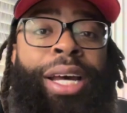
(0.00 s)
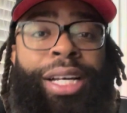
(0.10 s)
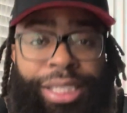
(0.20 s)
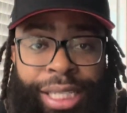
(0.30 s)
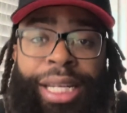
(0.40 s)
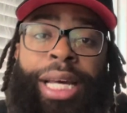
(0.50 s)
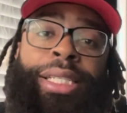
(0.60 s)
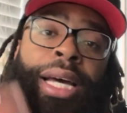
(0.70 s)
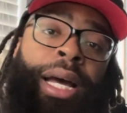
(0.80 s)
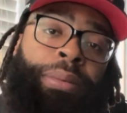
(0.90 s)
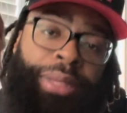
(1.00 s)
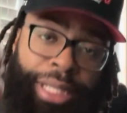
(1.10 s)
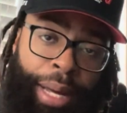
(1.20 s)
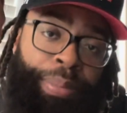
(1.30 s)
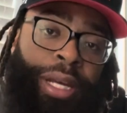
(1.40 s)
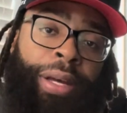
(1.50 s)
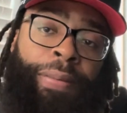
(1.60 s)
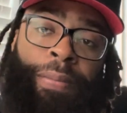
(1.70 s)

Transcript: Until next time, tap in.